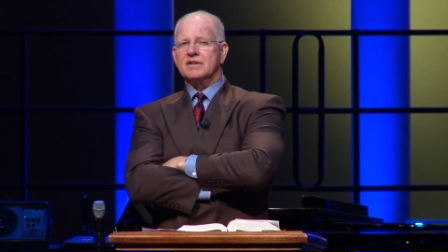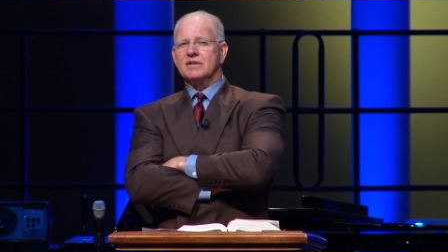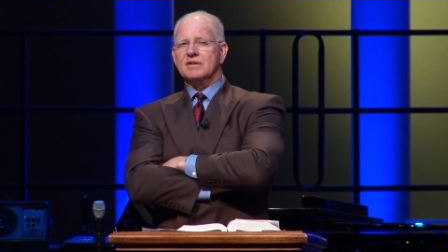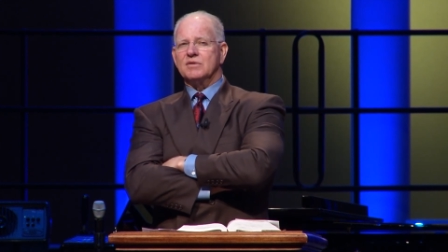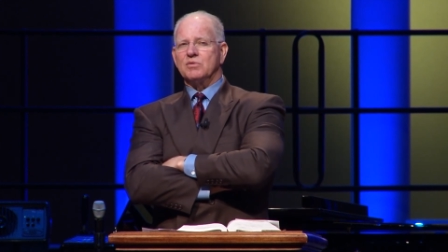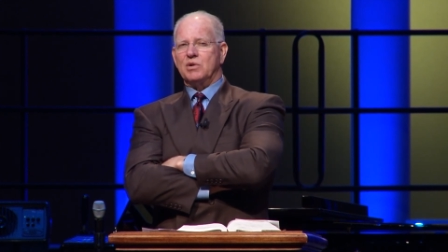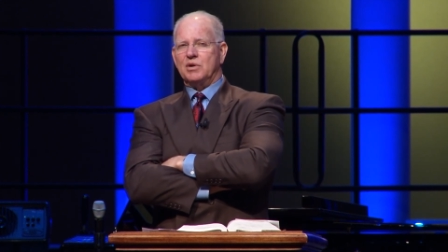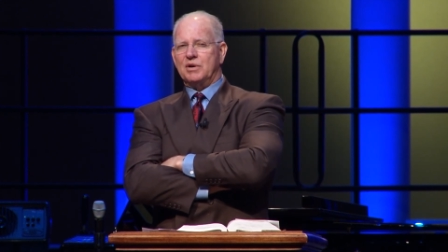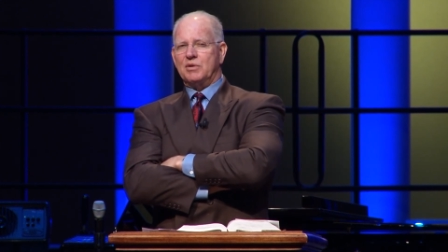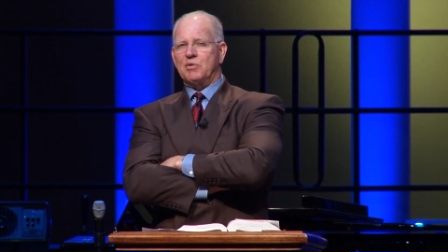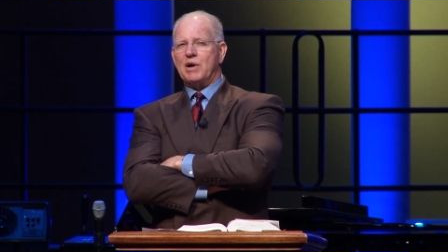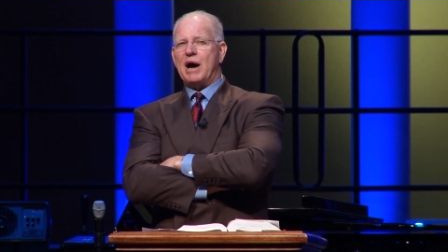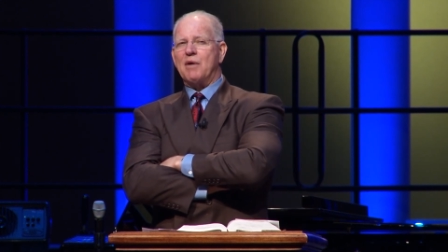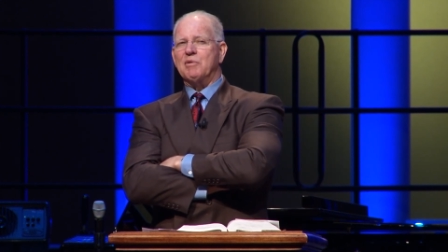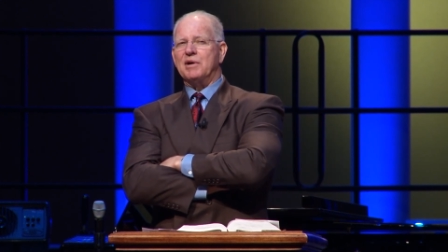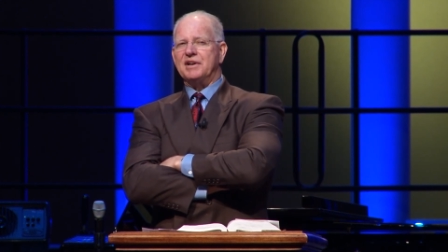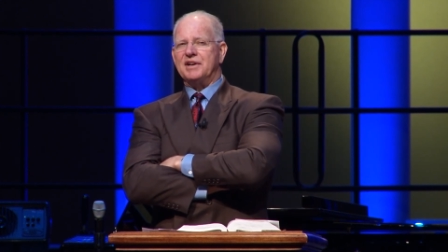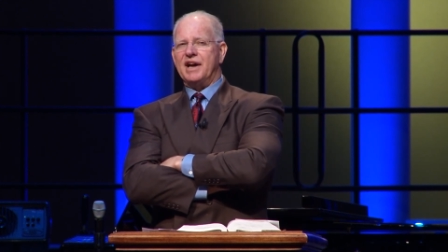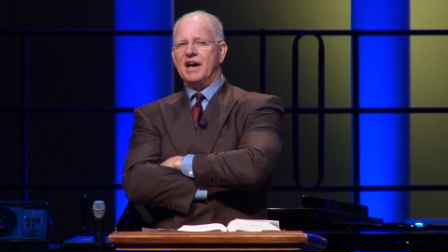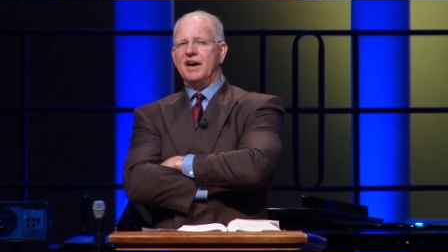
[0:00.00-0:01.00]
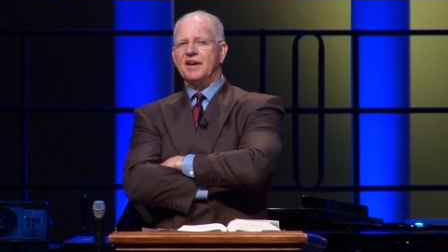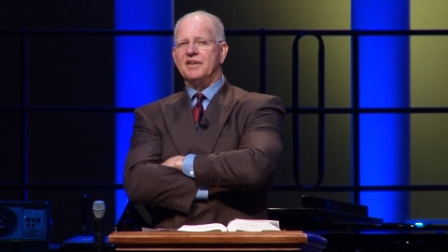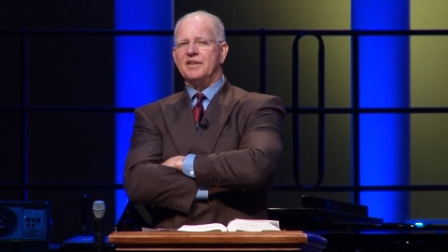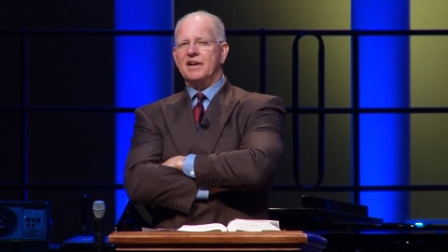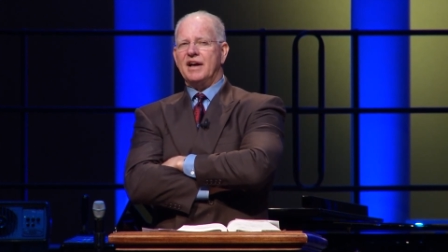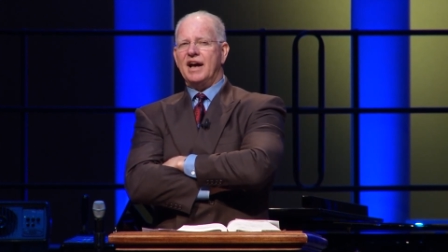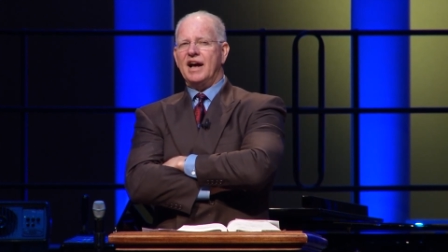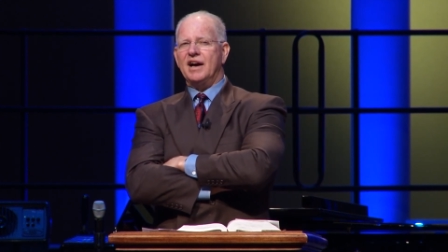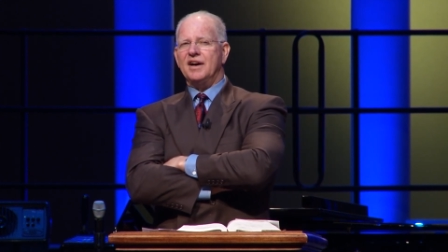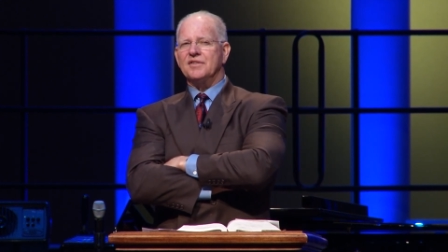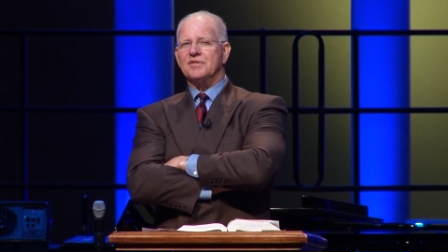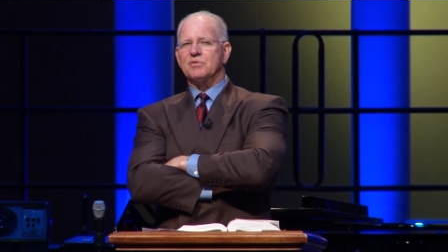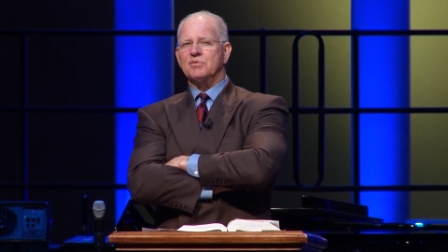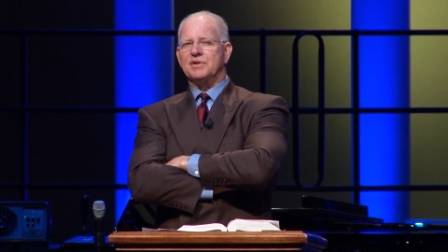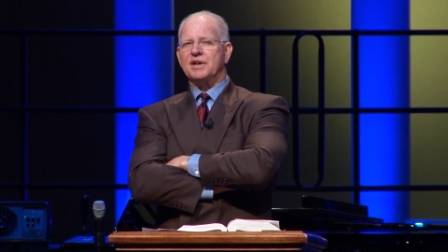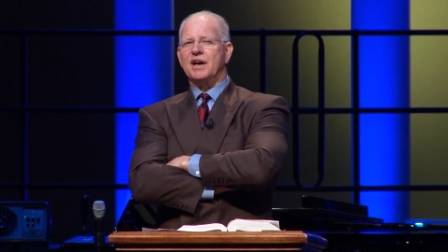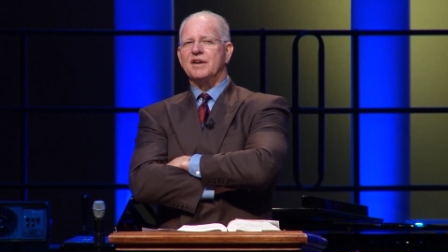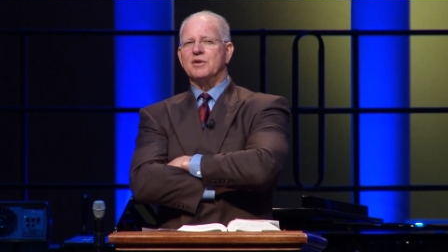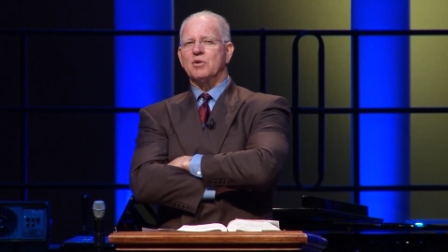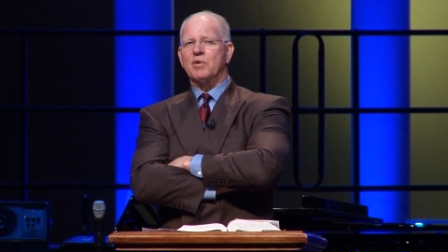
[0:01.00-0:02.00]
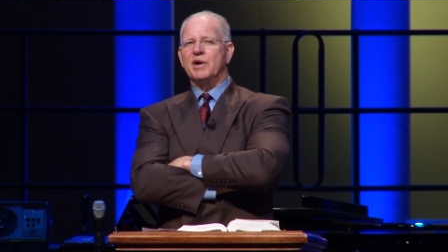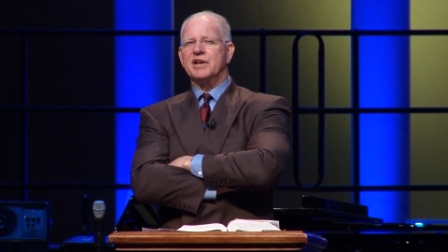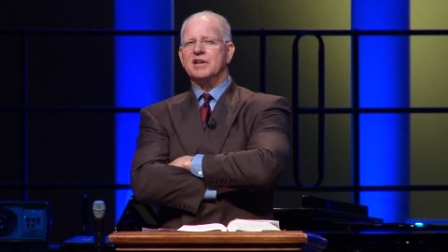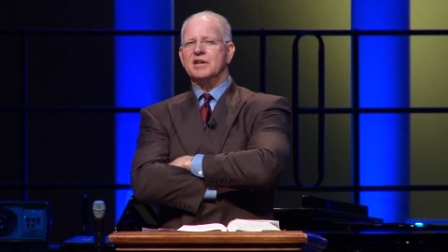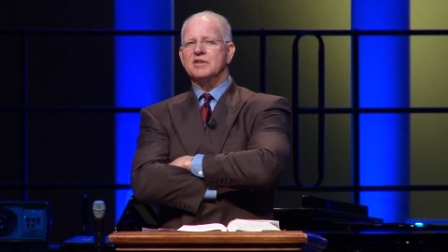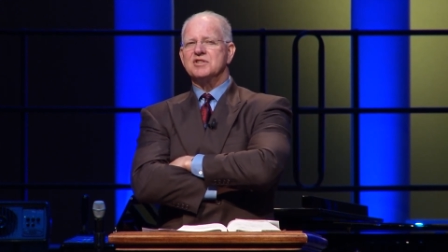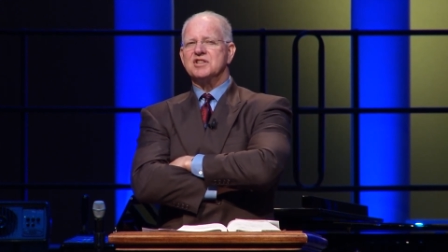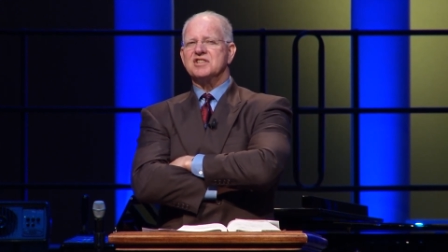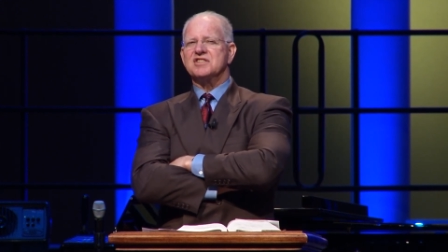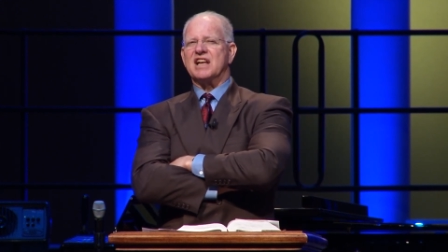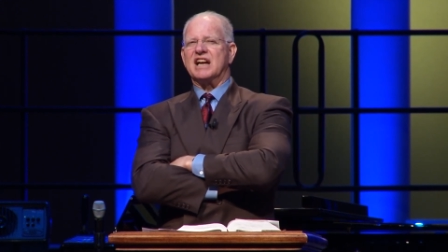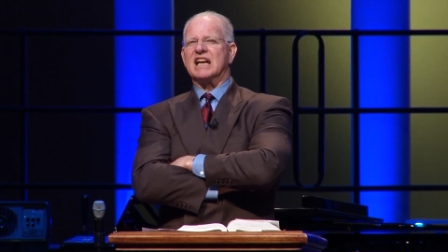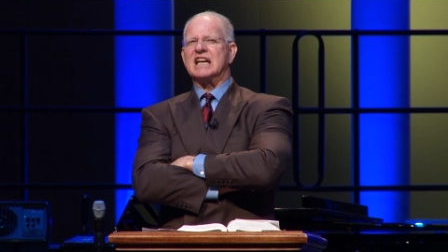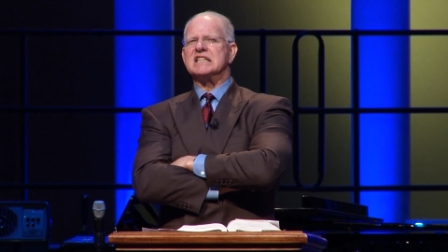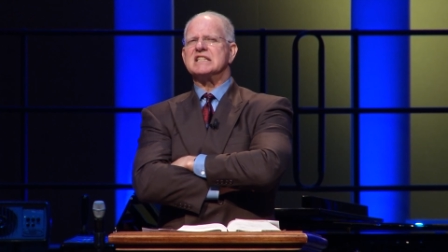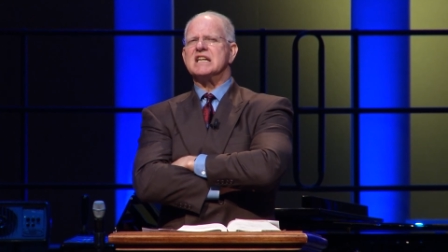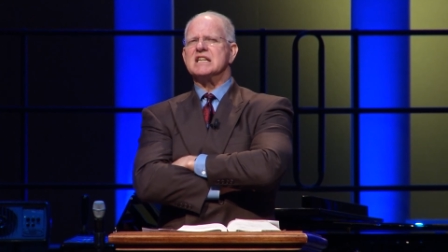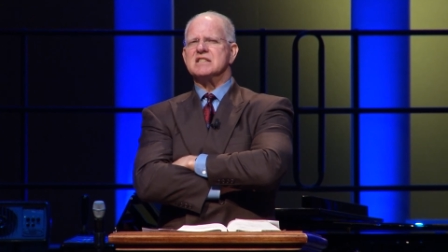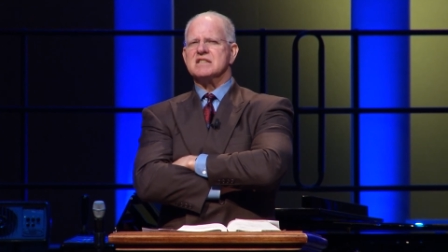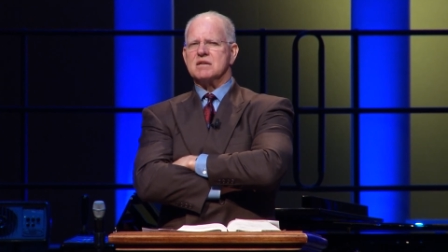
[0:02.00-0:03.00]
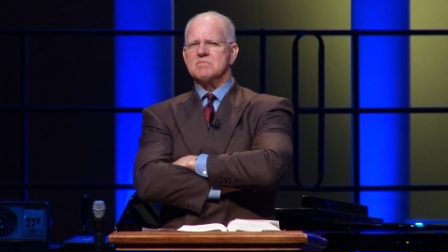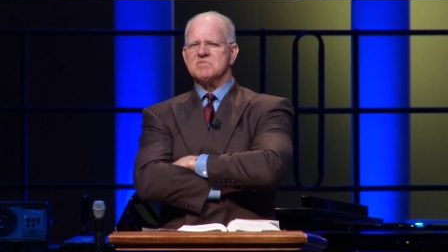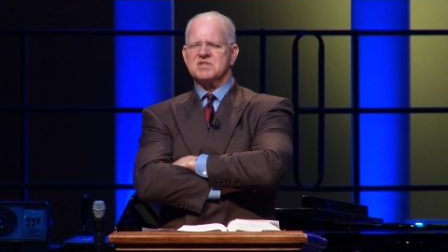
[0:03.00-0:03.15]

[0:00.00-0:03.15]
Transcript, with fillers: when I went down, down to Waco, and she said, I got to tell you something.